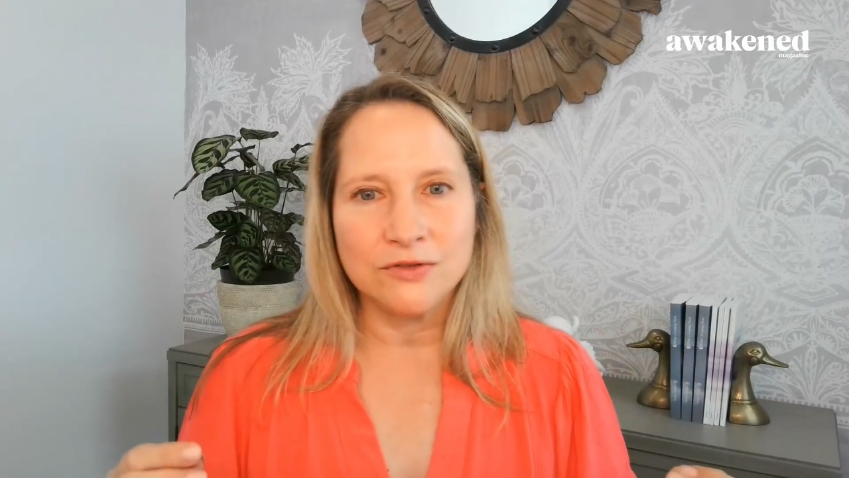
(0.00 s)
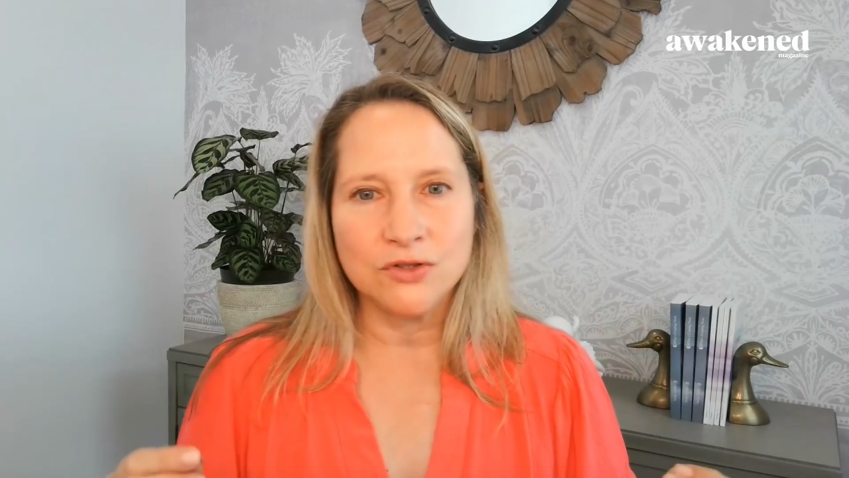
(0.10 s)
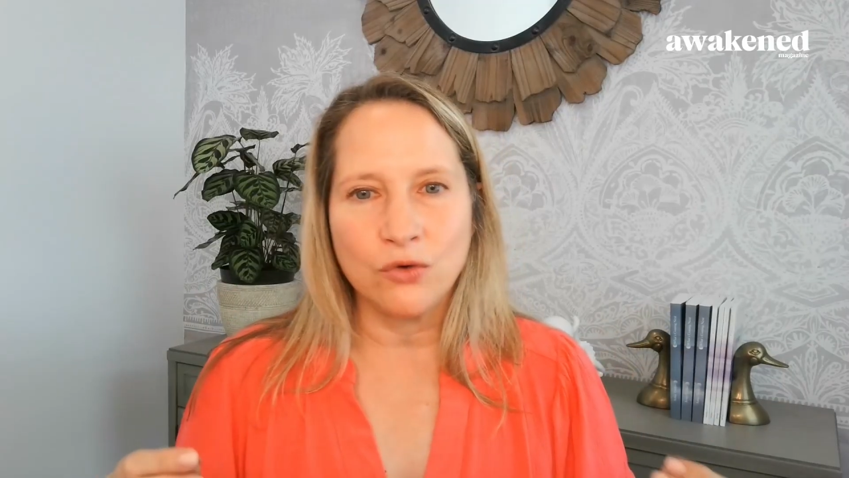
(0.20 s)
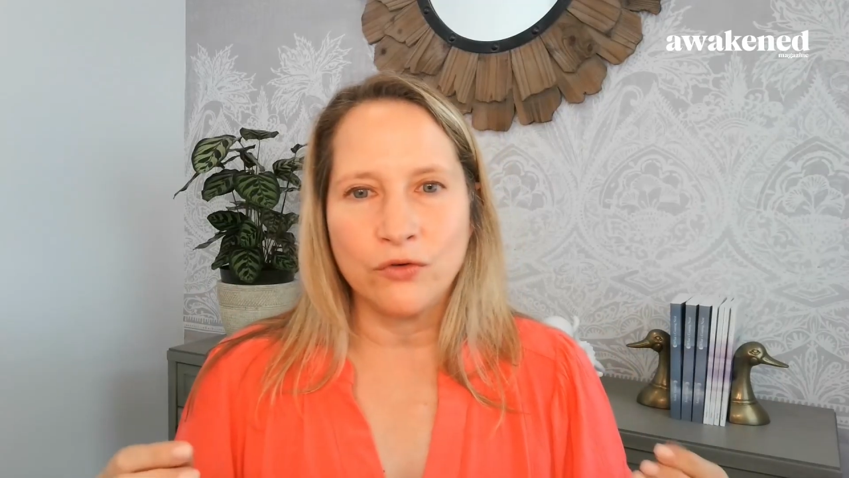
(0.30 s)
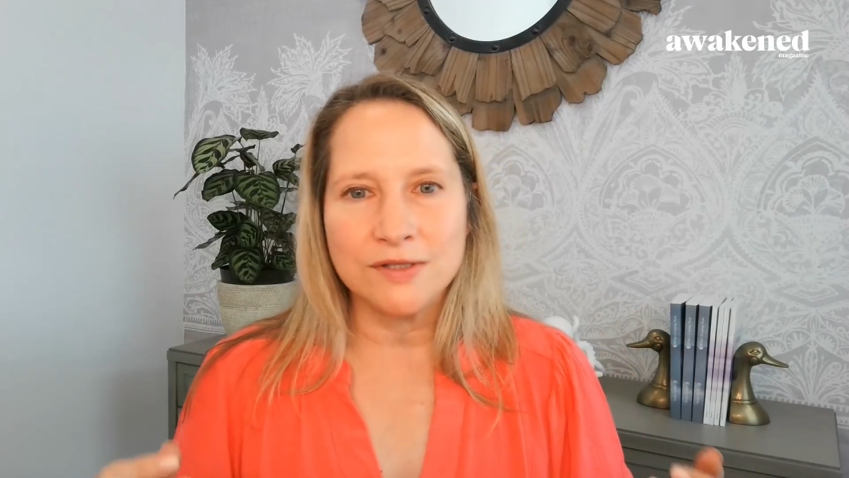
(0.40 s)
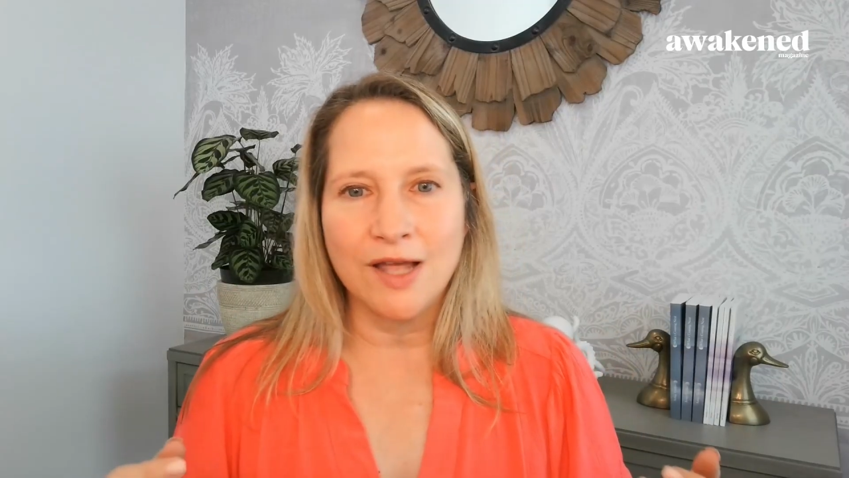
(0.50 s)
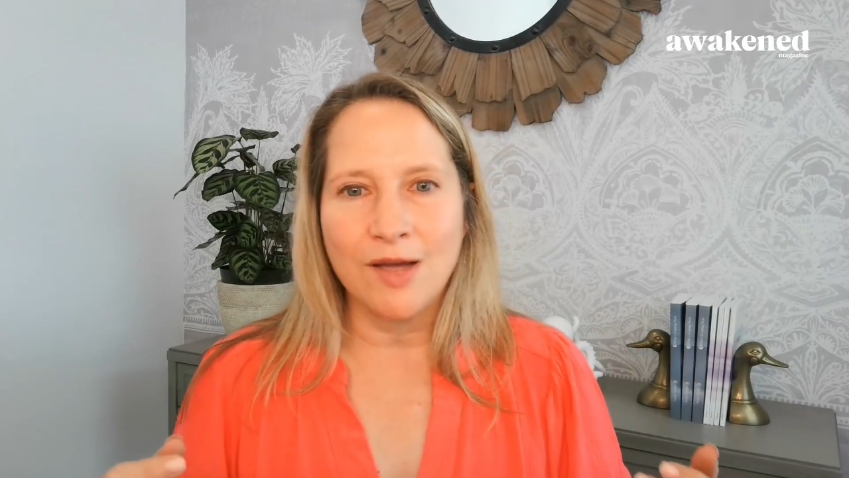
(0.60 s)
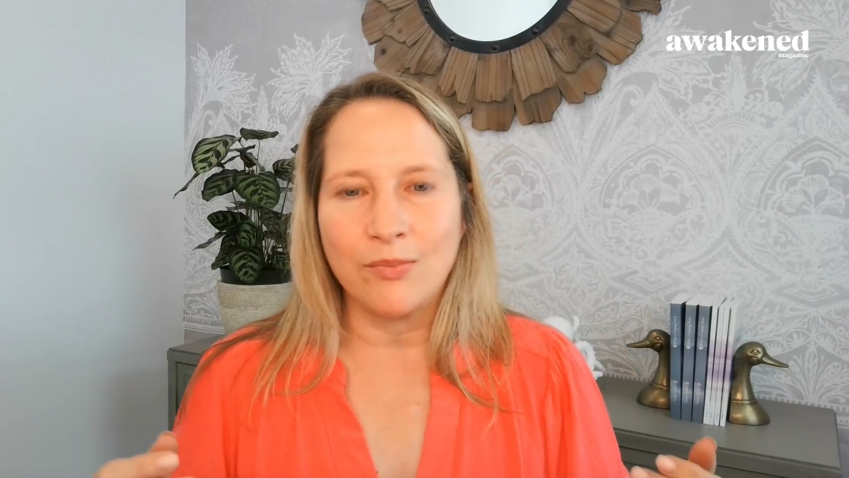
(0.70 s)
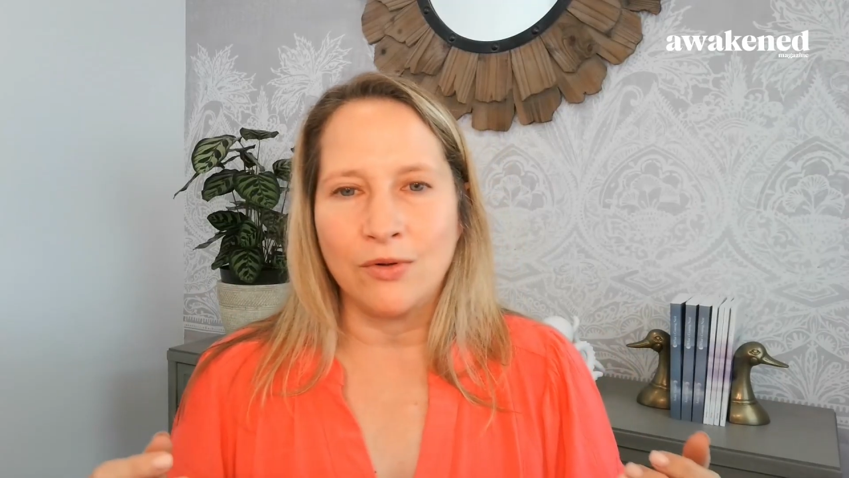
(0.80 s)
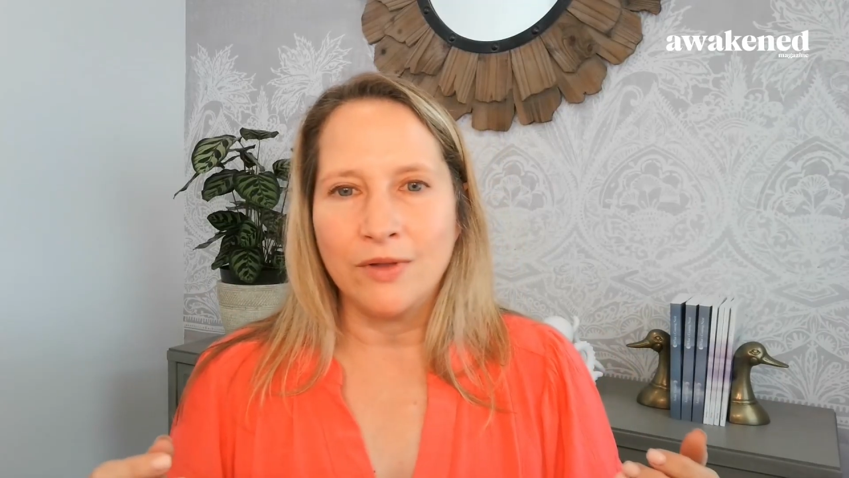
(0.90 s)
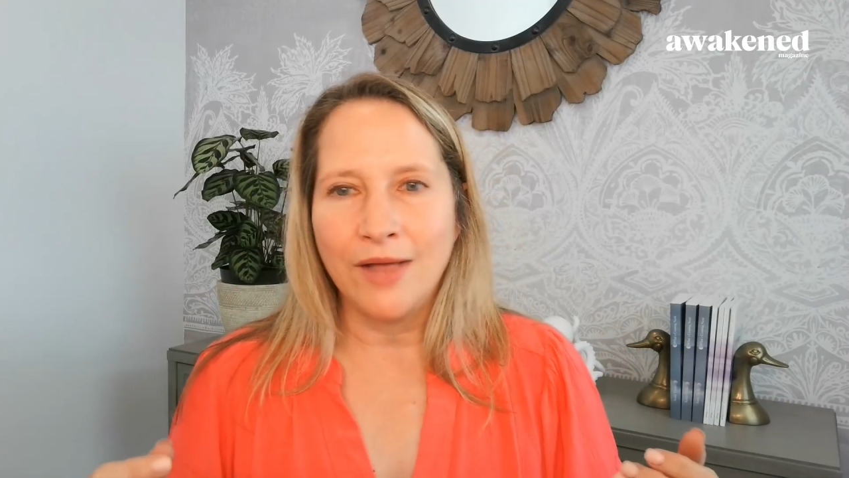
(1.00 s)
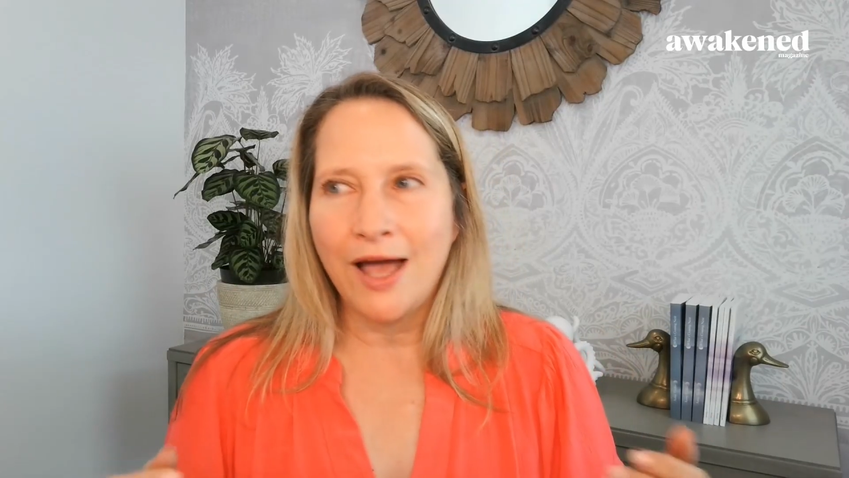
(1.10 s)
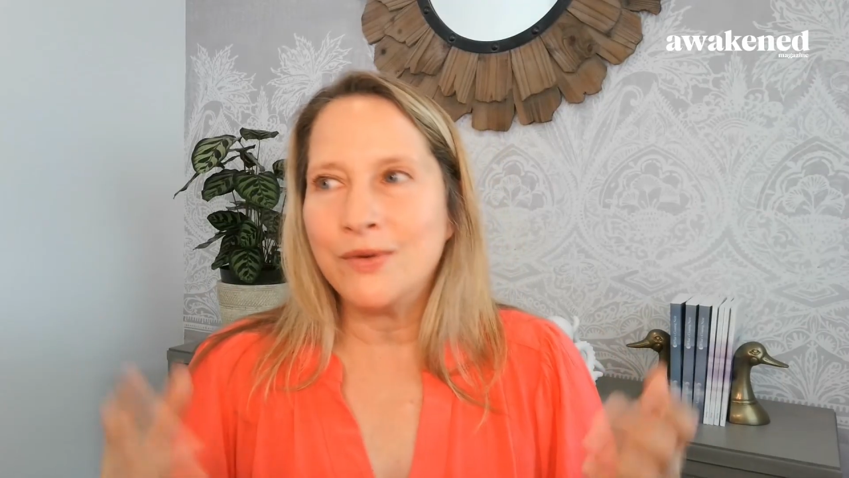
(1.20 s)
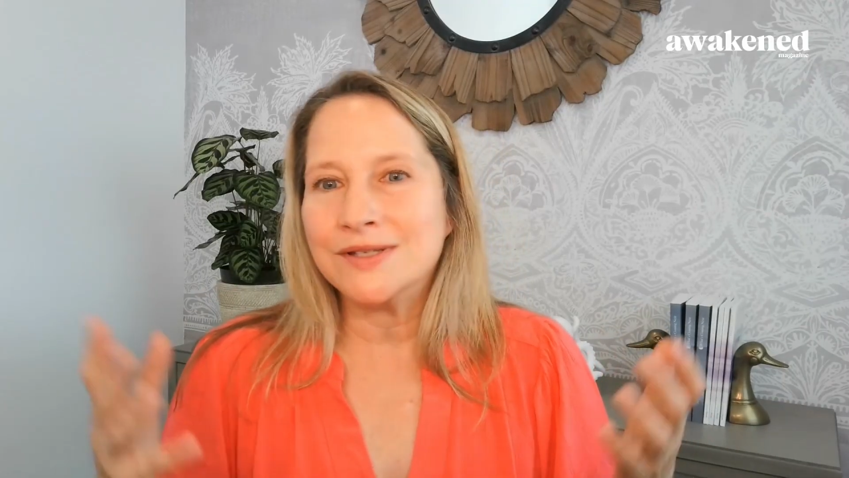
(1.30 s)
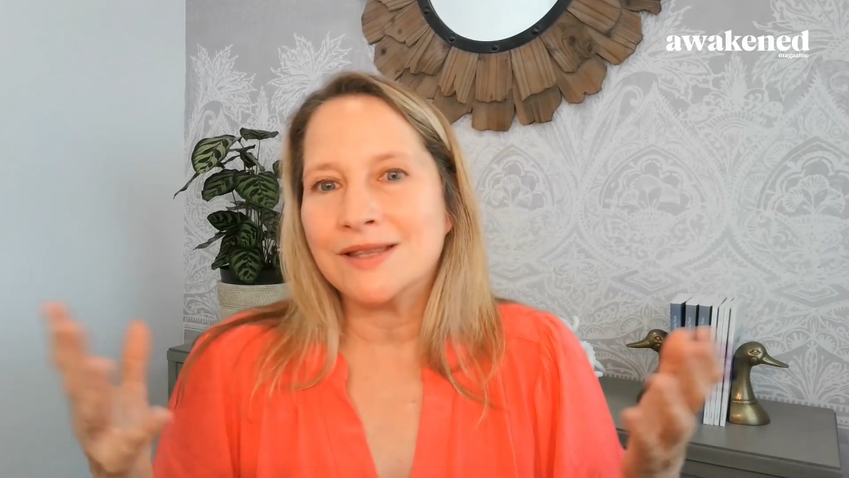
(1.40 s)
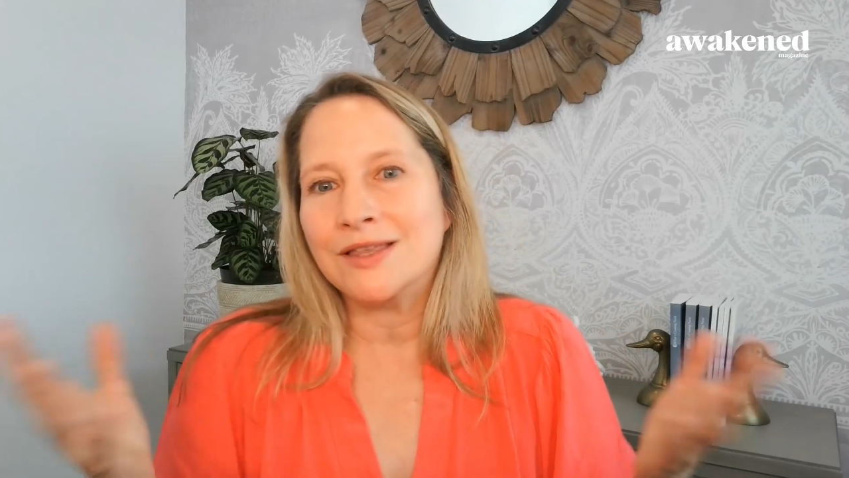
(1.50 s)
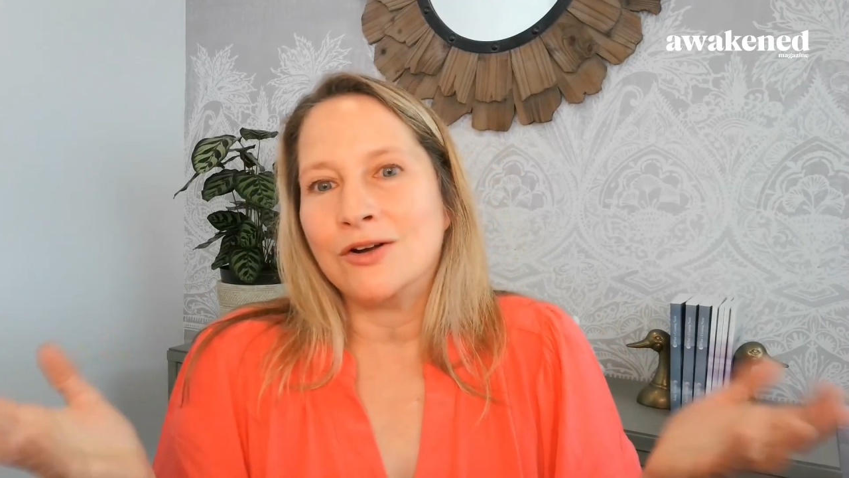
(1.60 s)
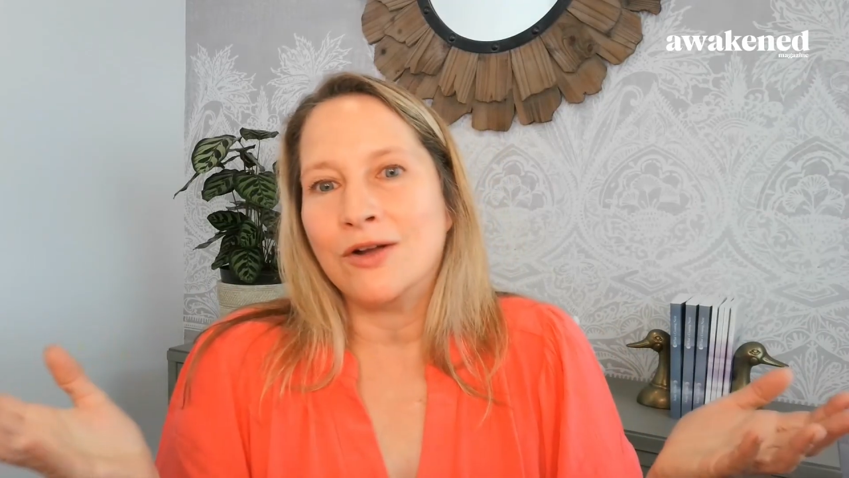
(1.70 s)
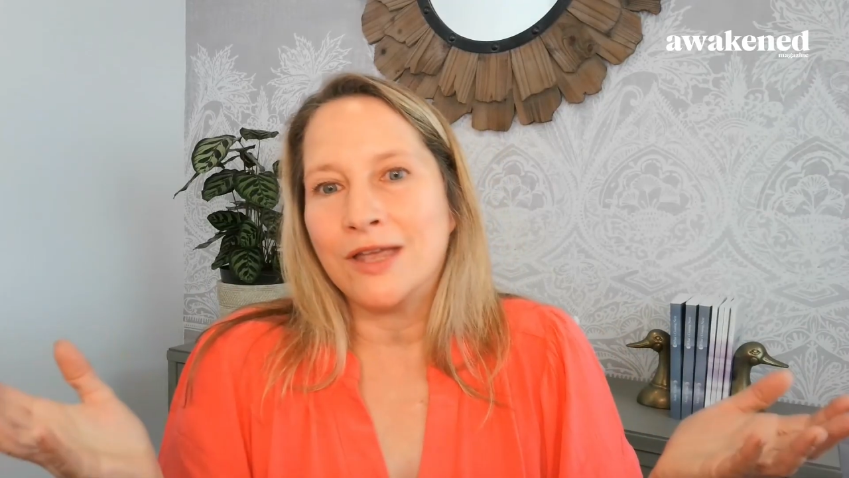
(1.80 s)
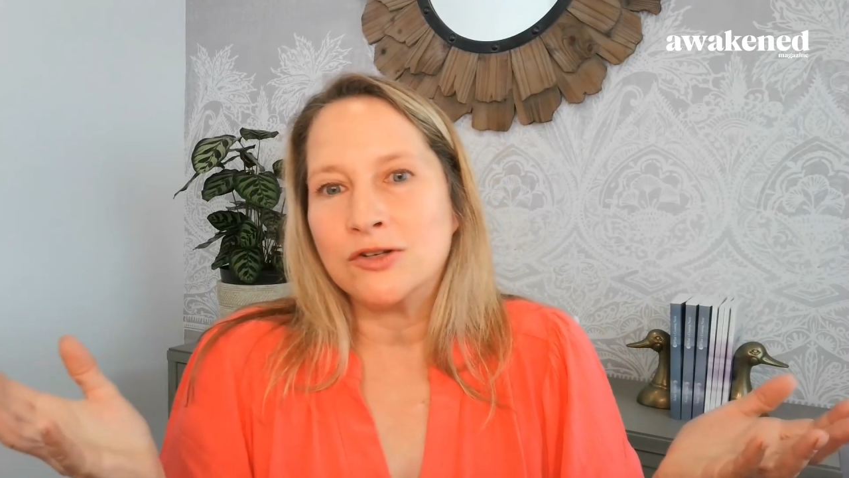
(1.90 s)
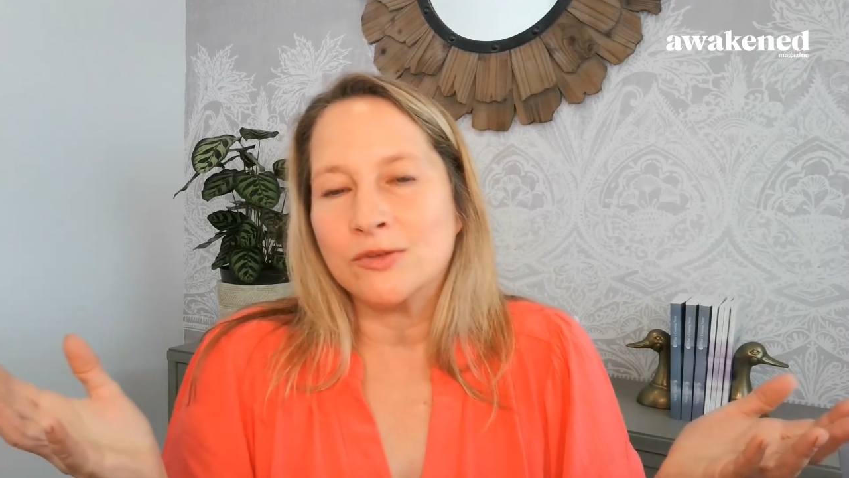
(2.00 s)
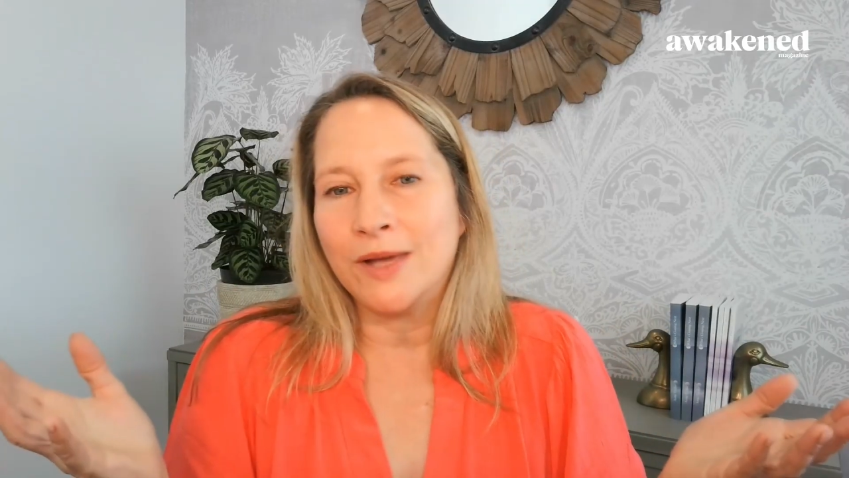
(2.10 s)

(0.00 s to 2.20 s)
So, for example, how is it that Archangel